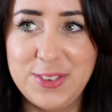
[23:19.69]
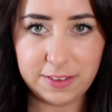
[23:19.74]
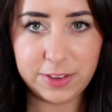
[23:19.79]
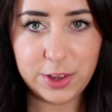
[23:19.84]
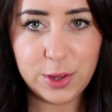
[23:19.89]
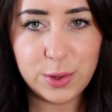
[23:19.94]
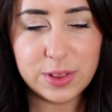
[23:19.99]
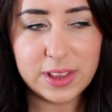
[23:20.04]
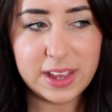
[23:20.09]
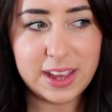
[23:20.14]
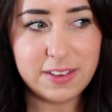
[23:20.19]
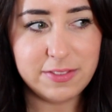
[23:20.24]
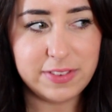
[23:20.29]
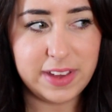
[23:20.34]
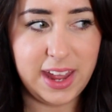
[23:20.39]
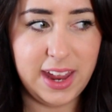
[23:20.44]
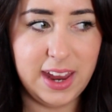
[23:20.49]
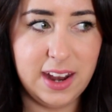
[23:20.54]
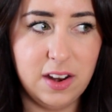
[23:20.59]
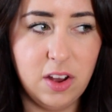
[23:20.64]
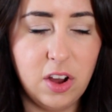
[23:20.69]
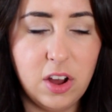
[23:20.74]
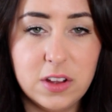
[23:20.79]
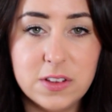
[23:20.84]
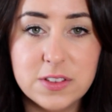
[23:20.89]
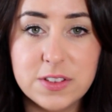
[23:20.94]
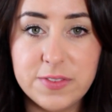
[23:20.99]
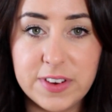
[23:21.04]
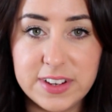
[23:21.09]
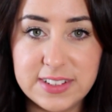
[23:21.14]
If you live in
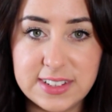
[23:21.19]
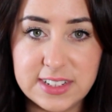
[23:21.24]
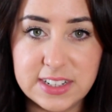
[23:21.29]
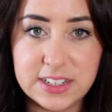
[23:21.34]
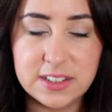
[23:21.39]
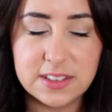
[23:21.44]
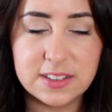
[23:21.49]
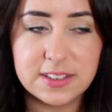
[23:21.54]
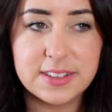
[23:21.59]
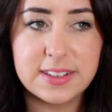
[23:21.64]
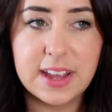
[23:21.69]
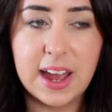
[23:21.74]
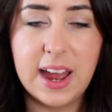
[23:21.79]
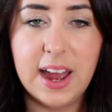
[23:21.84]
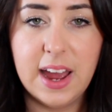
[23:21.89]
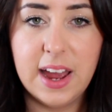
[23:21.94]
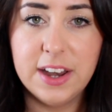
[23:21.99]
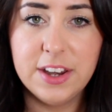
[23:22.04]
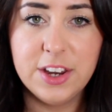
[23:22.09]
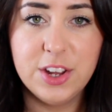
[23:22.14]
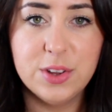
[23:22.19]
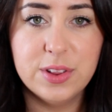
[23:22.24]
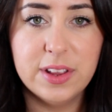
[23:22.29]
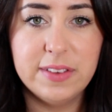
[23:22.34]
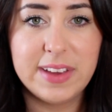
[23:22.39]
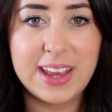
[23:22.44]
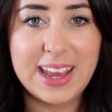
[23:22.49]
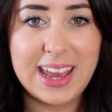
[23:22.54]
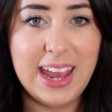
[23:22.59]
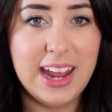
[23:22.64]
halls of residence and you
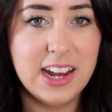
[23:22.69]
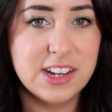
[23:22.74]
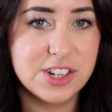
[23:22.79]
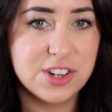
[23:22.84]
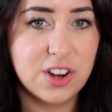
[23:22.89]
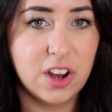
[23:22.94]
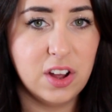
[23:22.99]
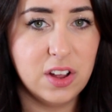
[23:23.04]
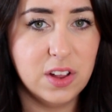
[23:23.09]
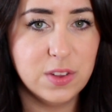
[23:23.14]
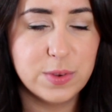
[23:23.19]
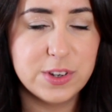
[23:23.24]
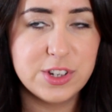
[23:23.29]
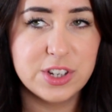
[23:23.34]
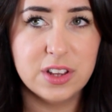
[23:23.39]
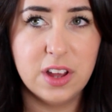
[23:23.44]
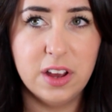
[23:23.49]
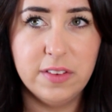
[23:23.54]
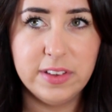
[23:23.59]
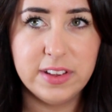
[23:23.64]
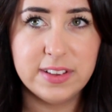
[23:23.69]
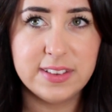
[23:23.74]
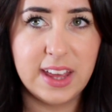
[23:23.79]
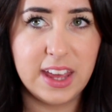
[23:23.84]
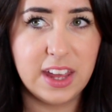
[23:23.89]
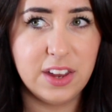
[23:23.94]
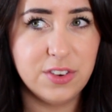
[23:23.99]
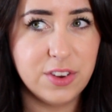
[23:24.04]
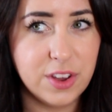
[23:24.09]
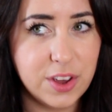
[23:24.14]
live in catered halls, which a lot of you
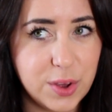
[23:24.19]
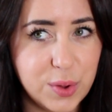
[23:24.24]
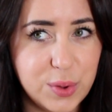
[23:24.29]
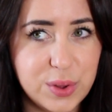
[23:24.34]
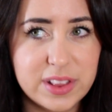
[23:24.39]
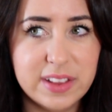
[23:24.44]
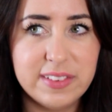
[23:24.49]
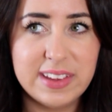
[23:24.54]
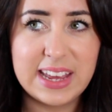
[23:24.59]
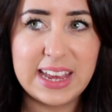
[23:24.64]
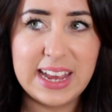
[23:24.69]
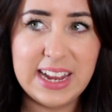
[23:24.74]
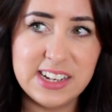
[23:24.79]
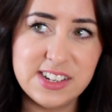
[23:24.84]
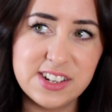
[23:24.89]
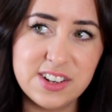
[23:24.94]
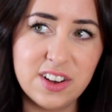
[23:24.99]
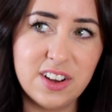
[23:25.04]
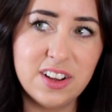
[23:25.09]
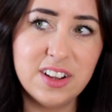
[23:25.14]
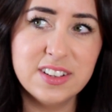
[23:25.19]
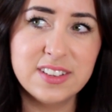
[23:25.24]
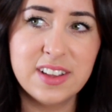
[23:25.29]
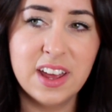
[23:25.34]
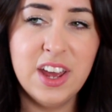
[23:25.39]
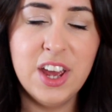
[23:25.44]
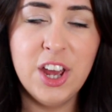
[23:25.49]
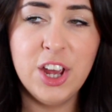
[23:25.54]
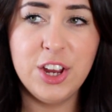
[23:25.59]
say you do, you live in catered halls,